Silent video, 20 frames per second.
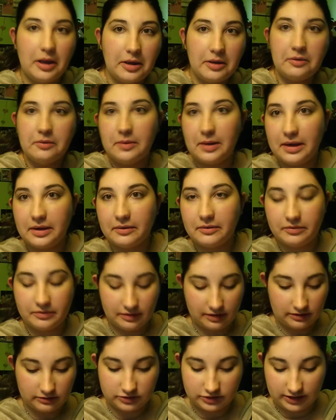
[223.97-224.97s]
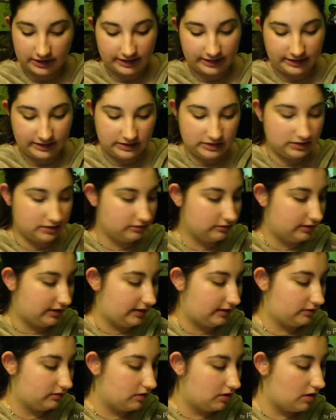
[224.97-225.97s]
oh well, I'll try to conceal
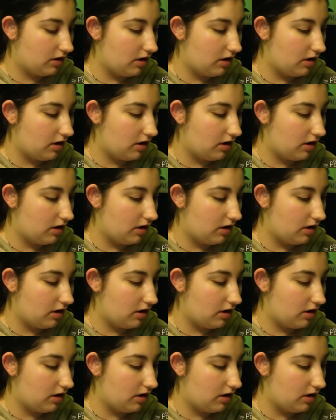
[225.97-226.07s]
that.